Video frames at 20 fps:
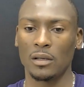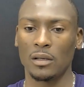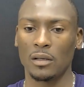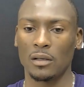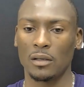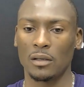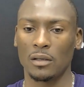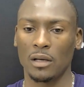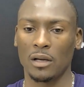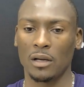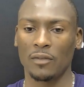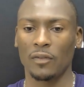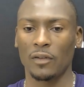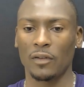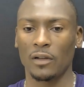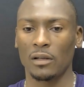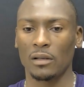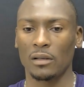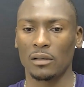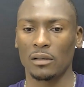you know, I
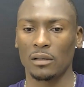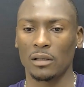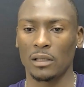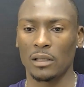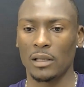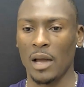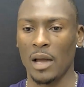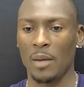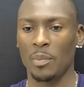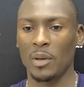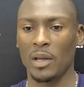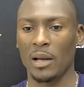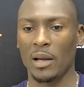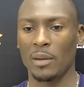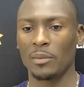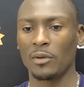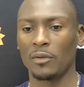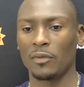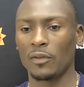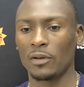think the day I pick up
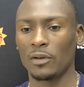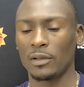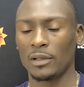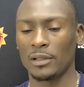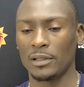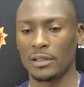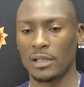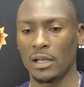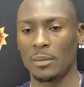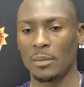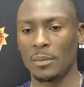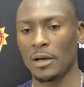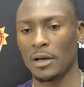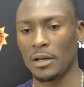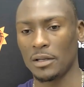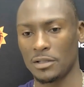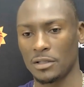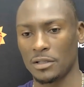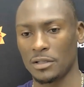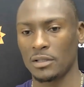the phone and tell my
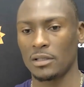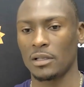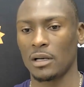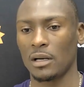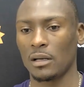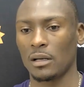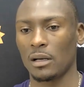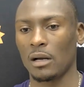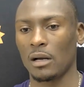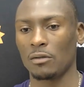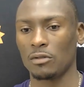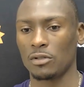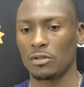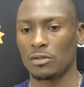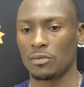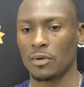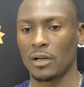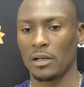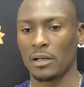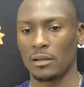agent that I was
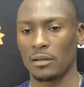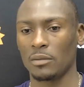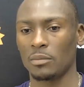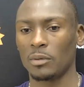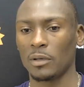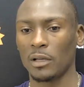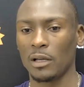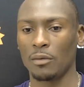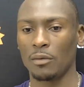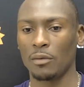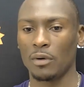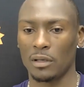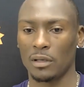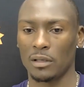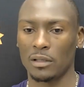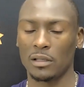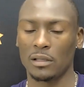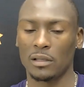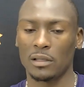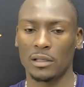ready to play, one of
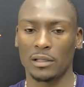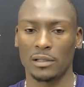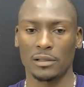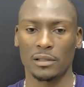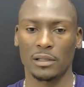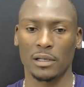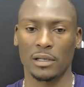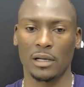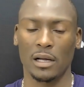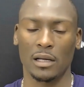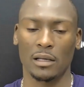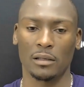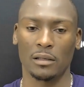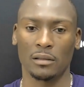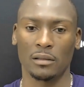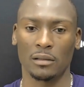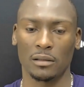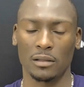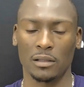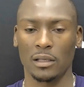the things that I
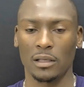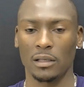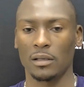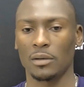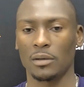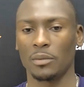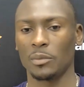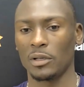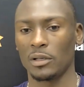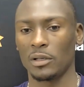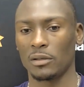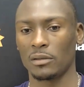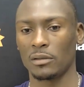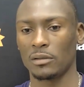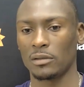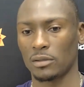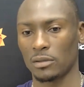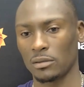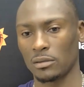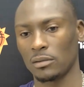did commit
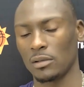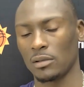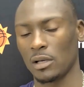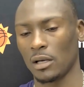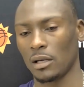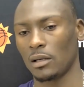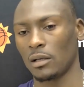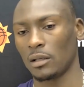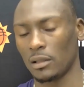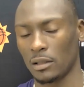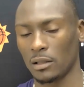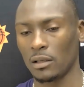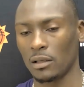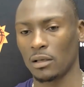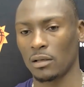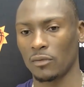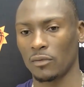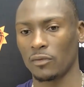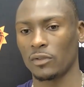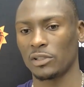Uh, in the
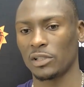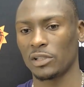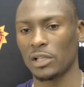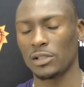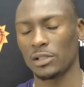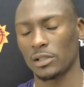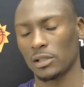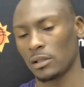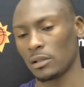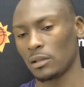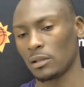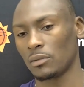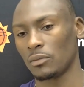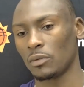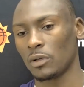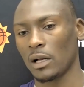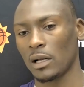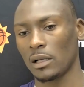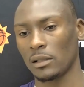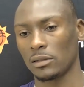conversation, and
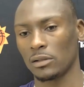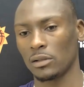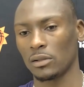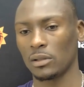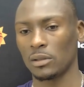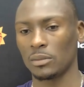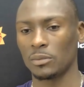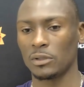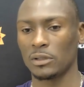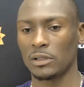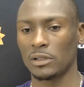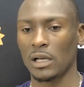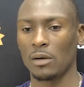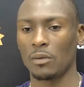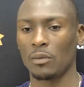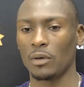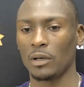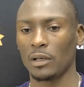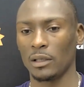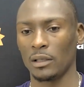what I told him was I
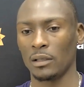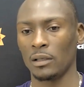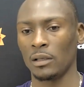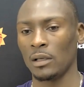wanted